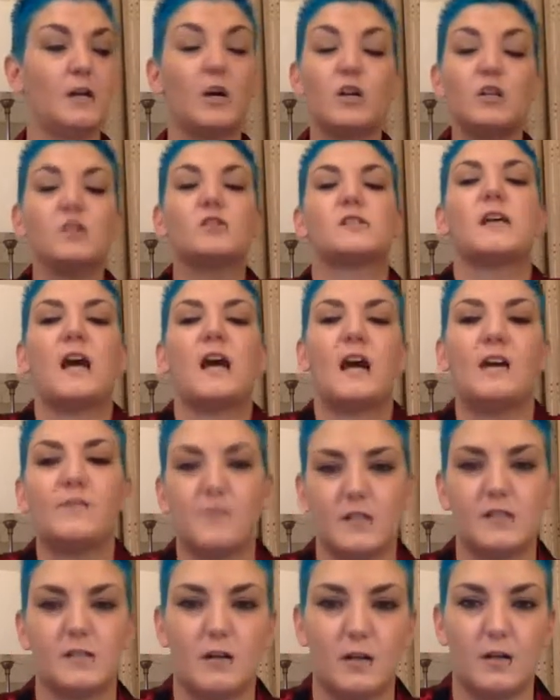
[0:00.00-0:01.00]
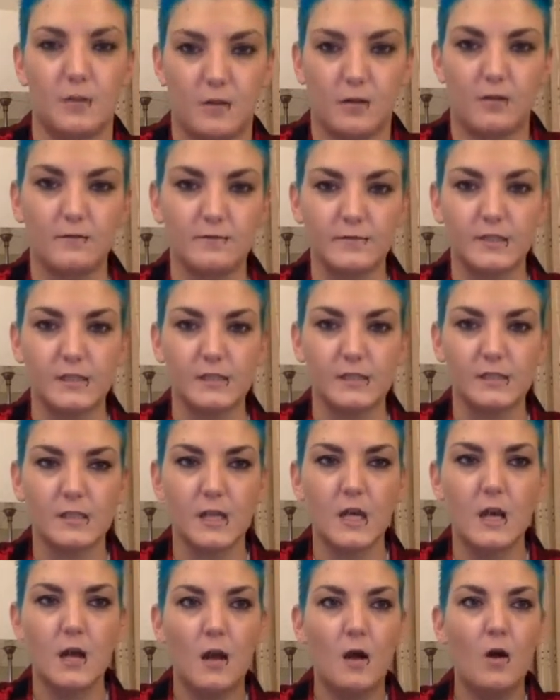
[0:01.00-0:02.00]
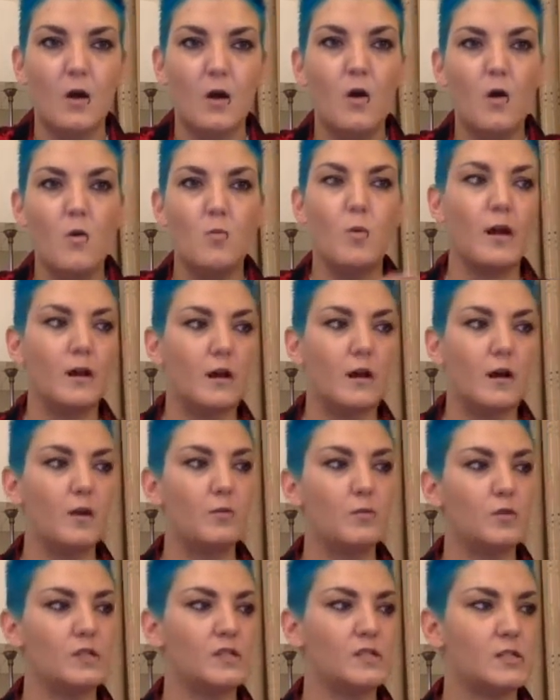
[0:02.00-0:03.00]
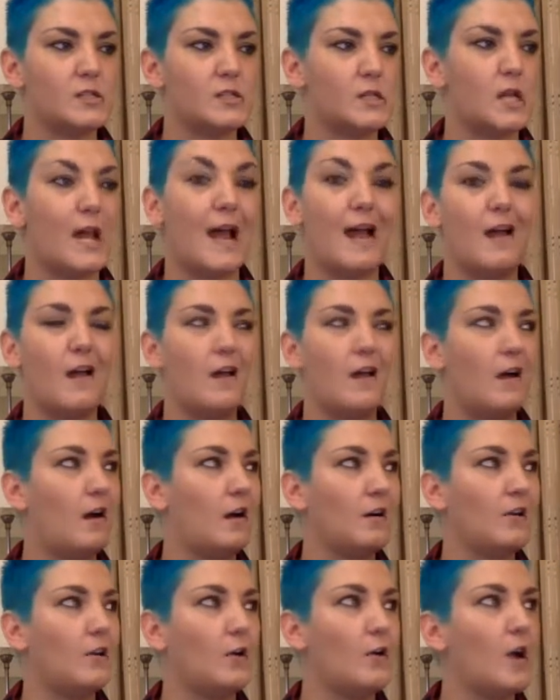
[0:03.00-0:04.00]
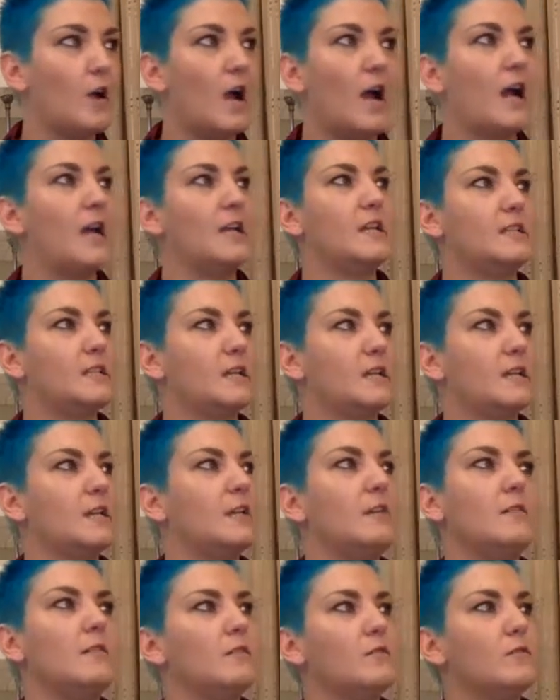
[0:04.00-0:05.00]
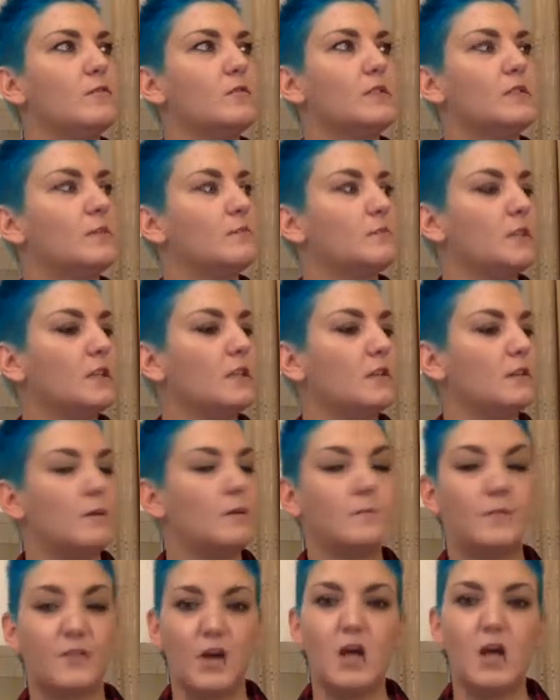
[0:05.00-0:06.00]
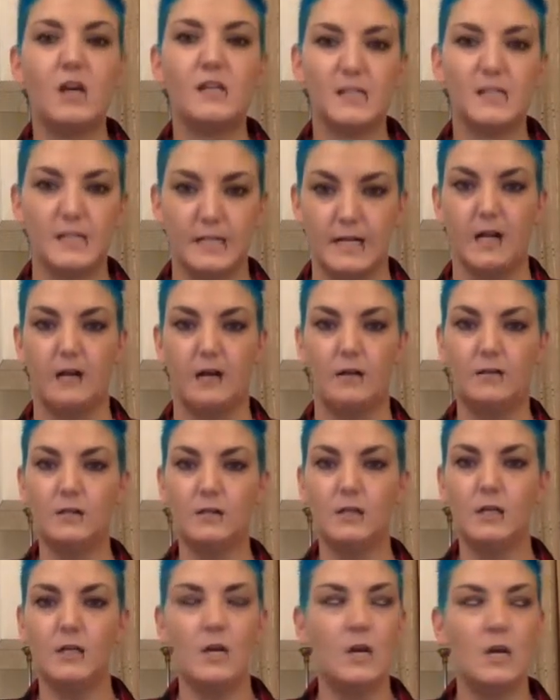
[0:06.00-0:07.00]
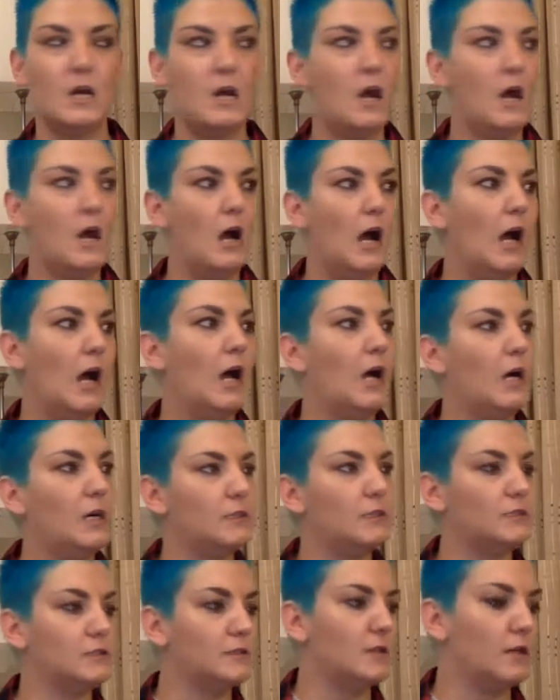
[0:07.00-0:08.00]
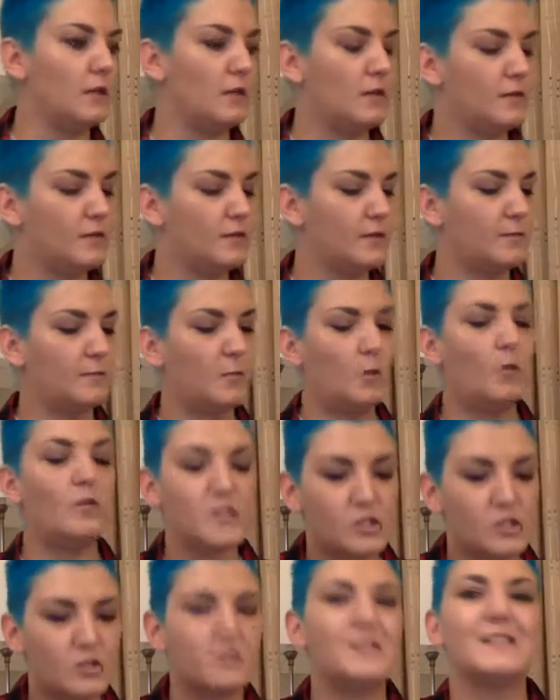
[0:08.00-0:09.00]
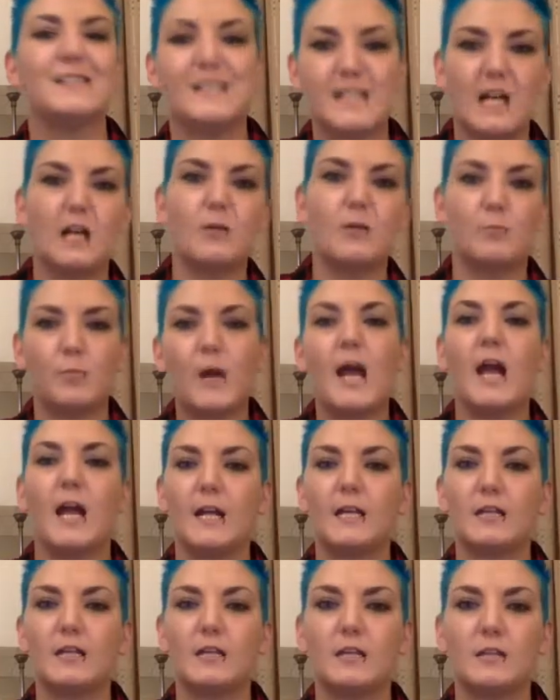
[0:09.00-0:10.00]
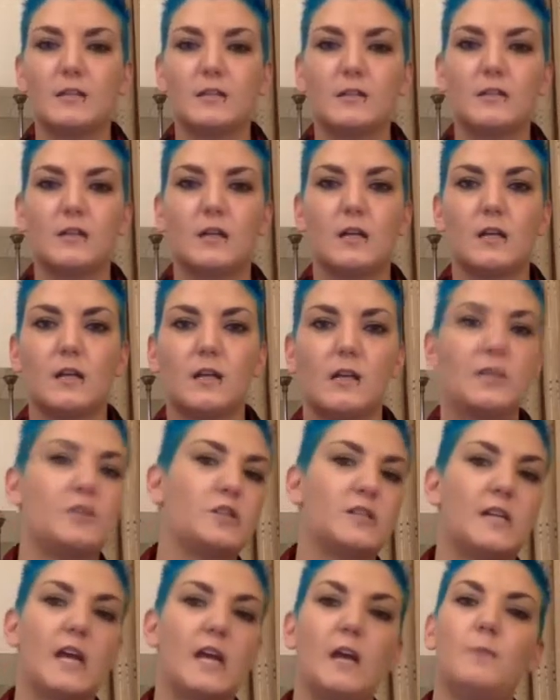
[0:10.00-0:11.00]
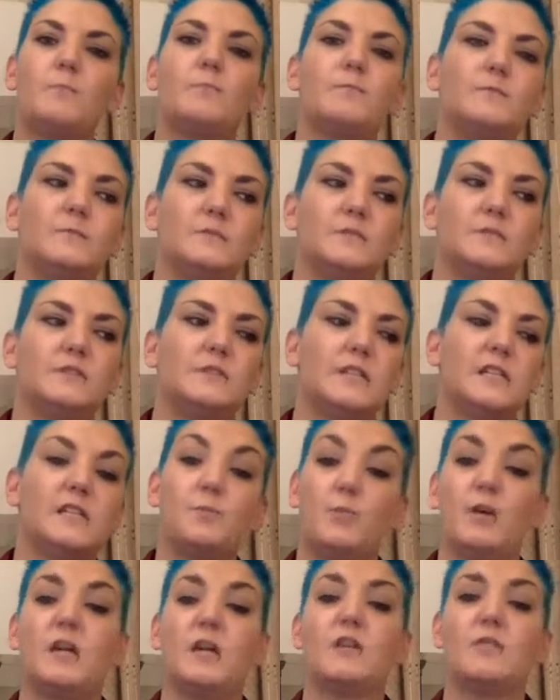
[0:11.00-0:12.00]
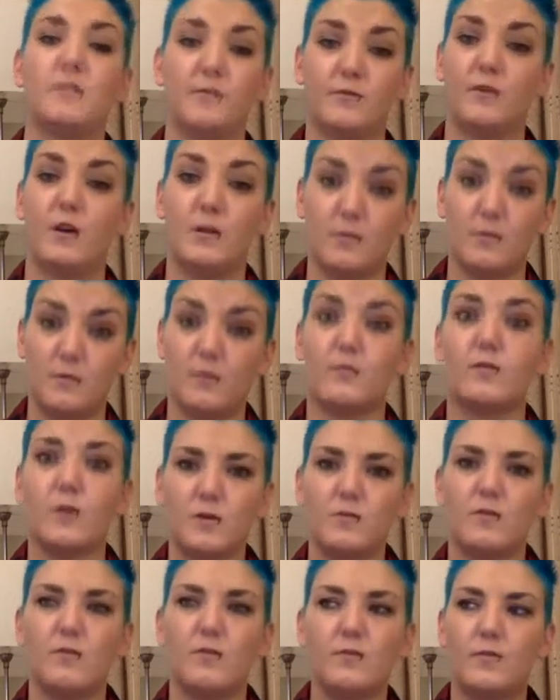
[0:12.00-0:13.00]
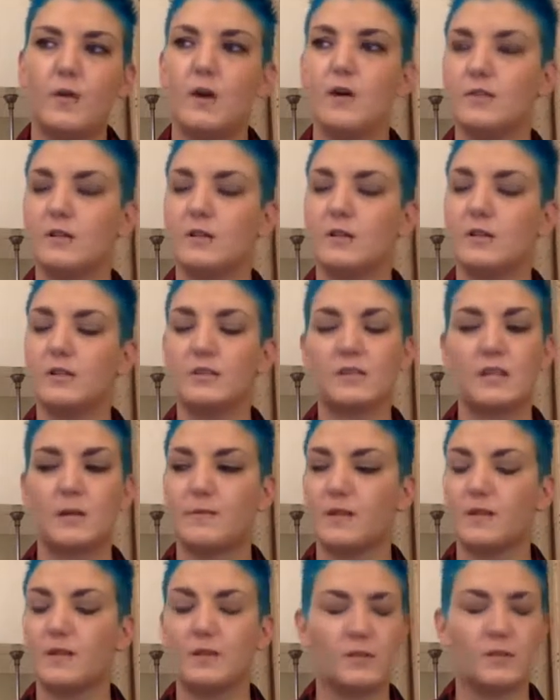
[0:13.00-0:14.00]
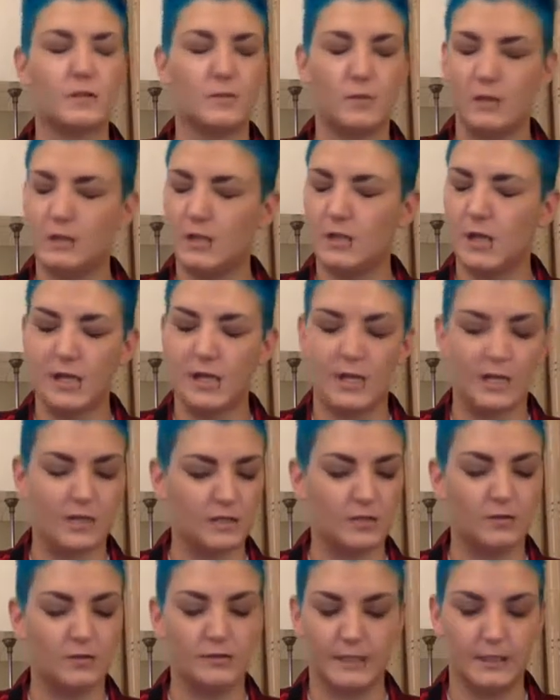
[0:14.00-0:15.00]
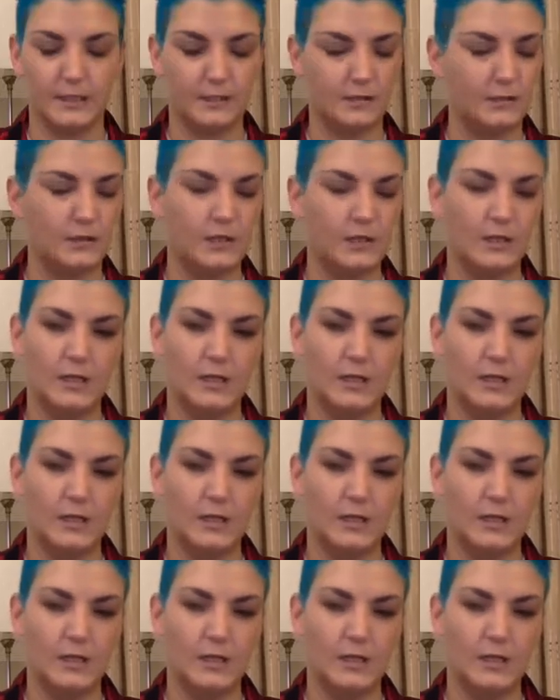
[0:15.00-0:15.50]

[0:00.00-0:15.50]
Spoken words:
used to have this kind of confidence when I was, I don't know, 18 or something. I'm 30 now. And the more I tried to get it back, it just kept disappearing further and further and further. And I just kept thinking, do you know what? It's gone now.